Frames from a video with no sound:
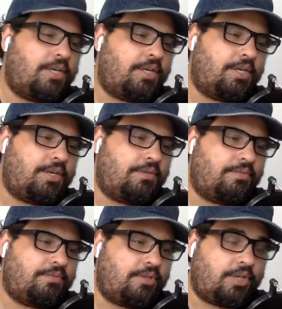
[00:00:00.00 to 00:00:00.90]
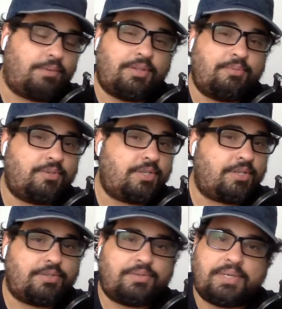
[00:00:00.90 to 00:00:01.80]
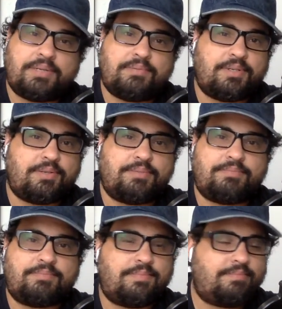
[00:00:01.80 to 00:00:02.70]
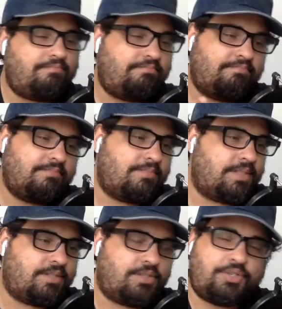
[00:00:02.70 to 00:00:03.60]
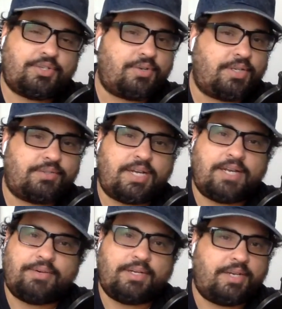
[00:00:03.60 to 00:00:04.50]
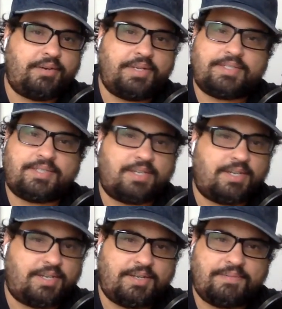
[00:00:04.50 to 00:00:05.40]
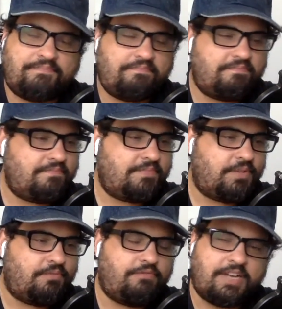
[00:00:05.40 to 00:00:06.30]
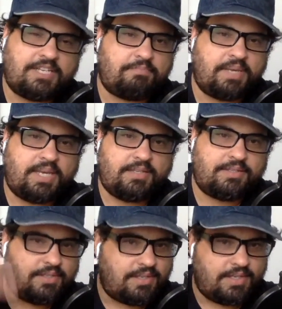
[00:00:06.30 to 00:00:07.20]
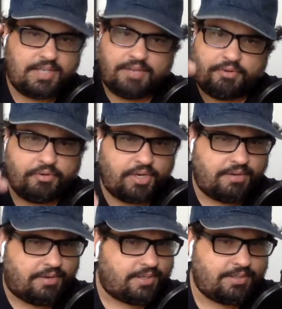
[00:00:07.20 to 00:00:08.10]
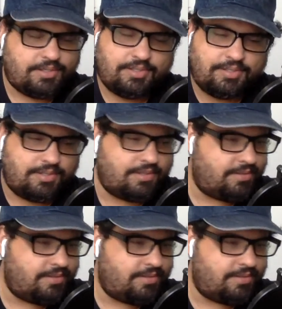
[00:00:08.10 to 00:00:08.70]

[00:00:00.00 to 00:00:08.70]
of talking about the music industry. It's such a great track, great lyrics, fast paced, and every lyric is just,